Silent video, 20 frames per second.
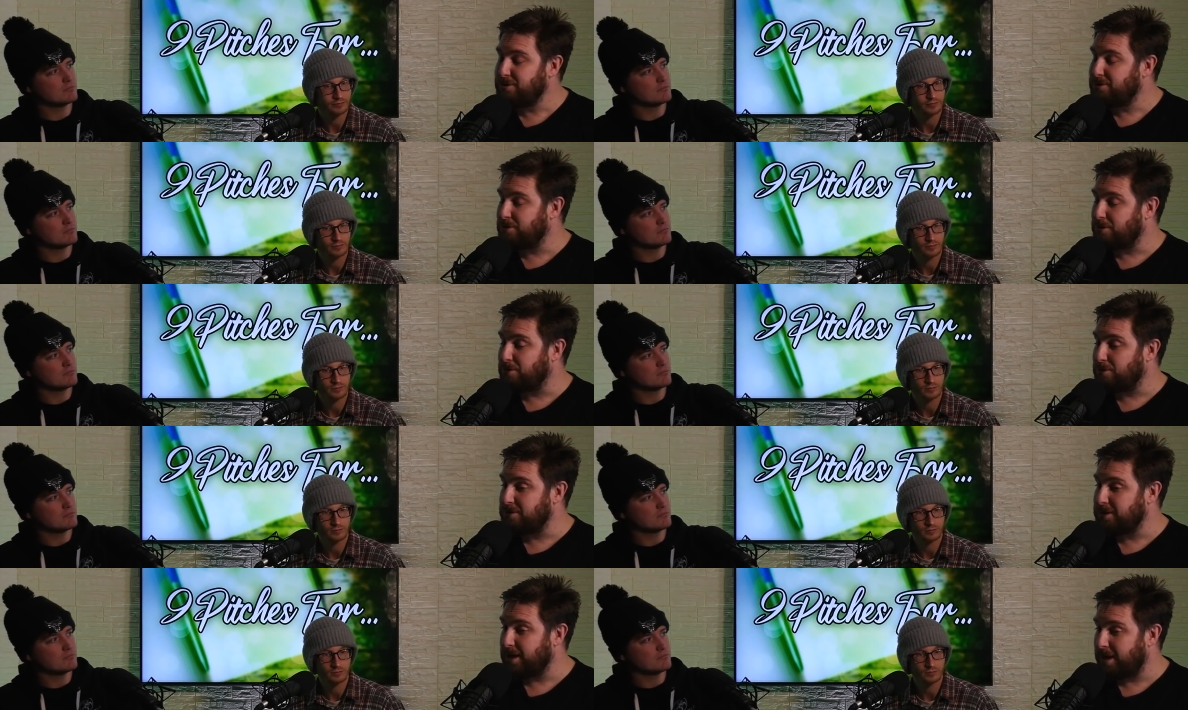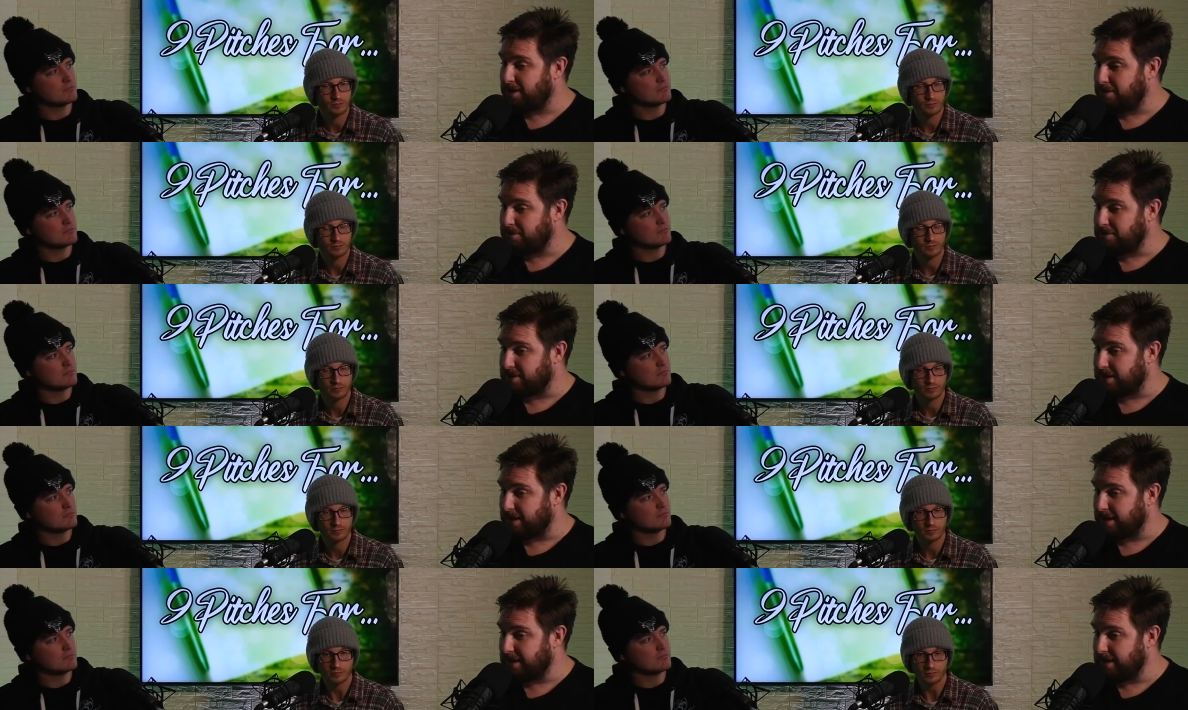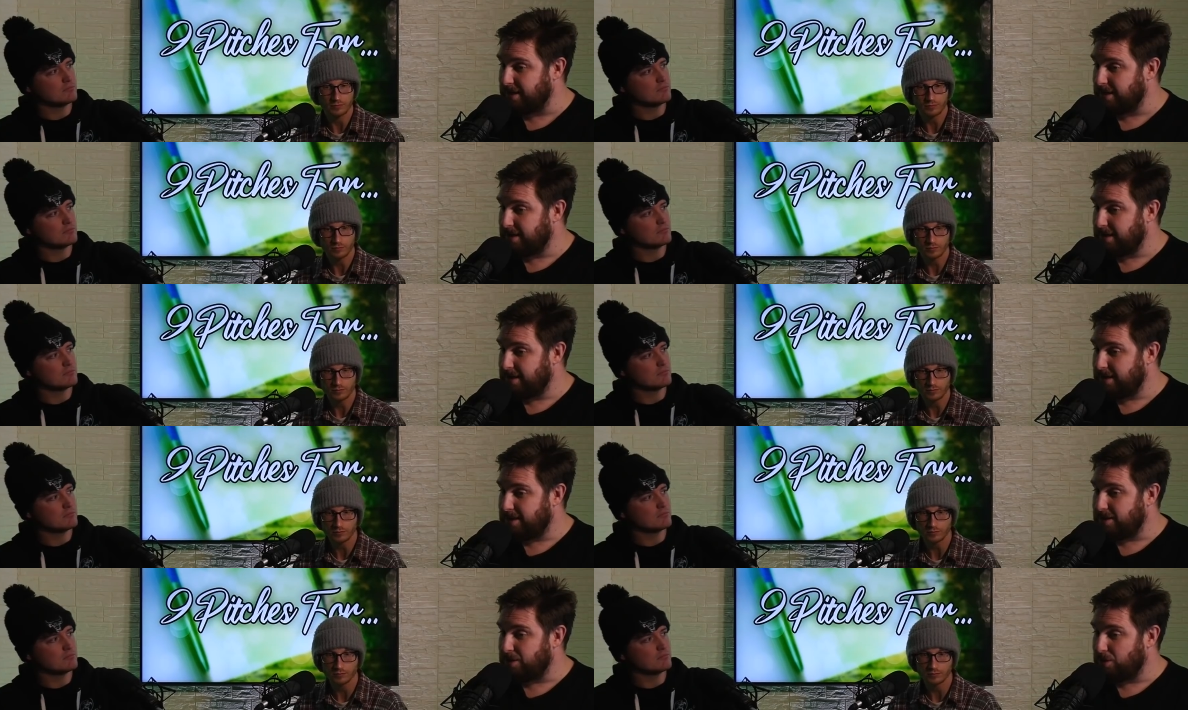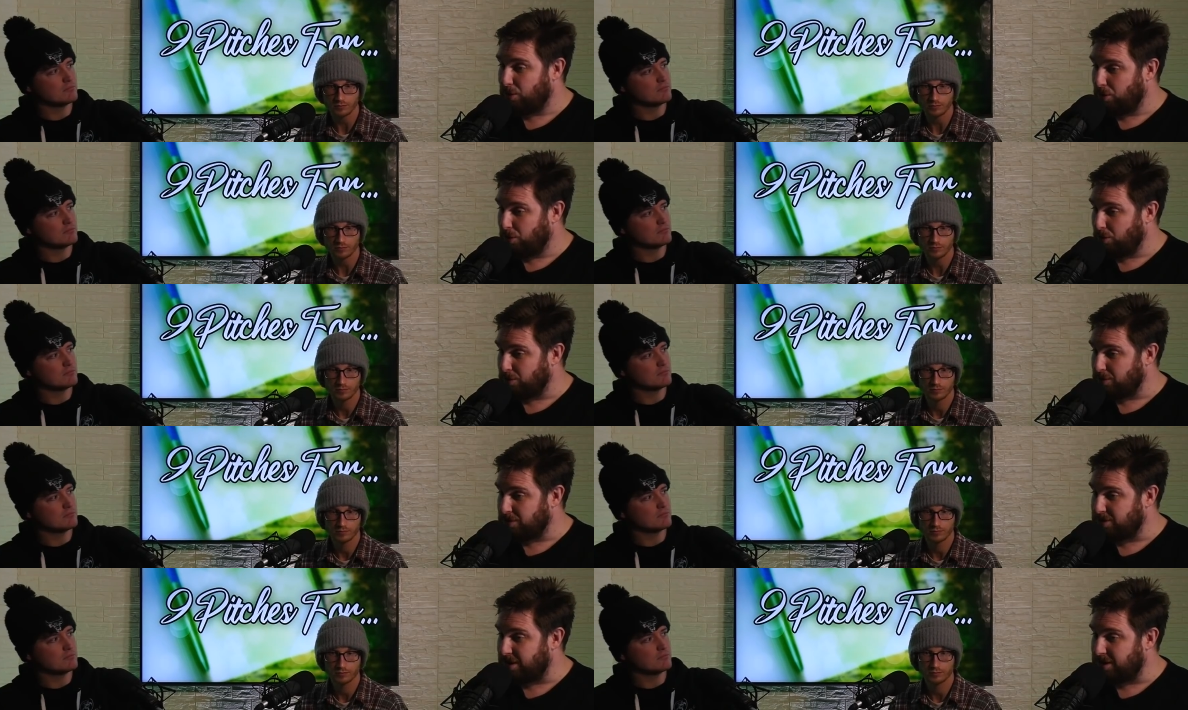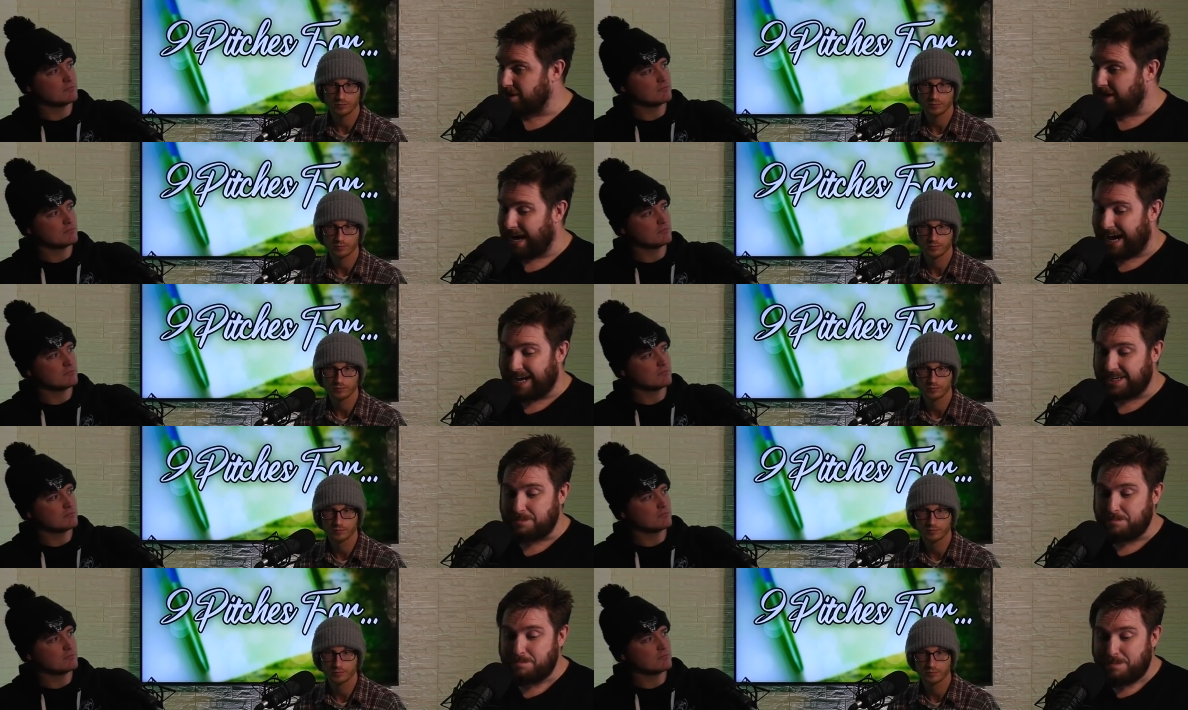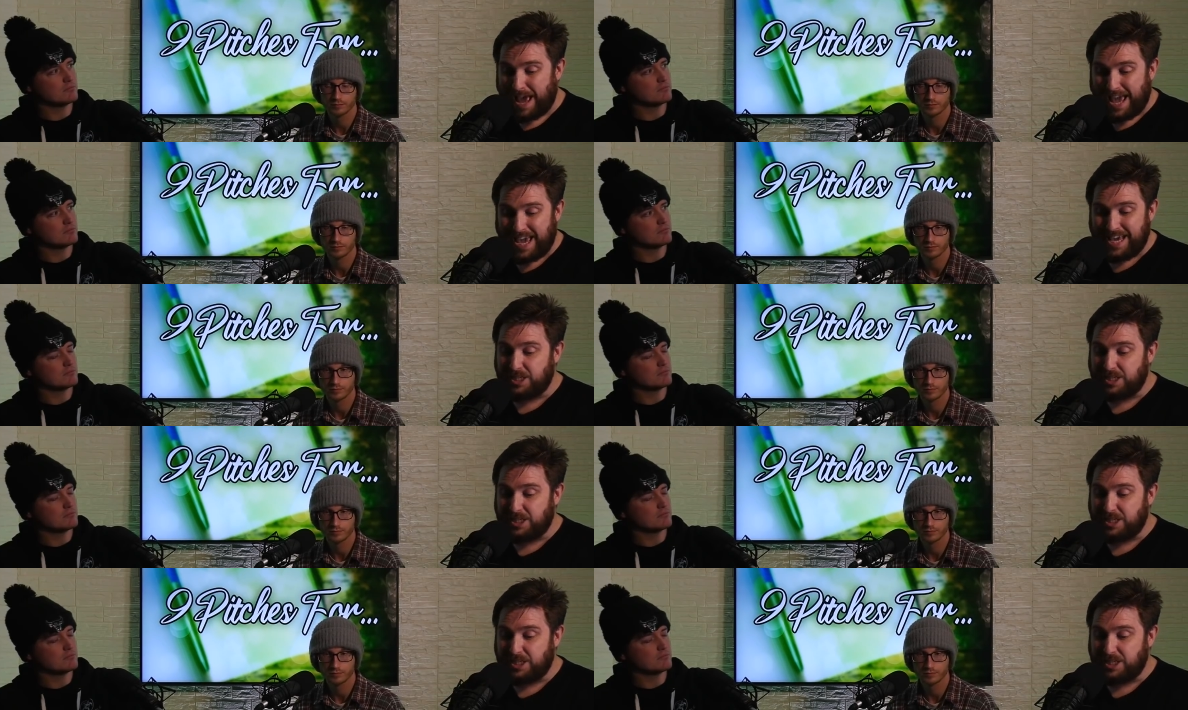Speaker 1: Horse Helmsley, the horse that Adam Page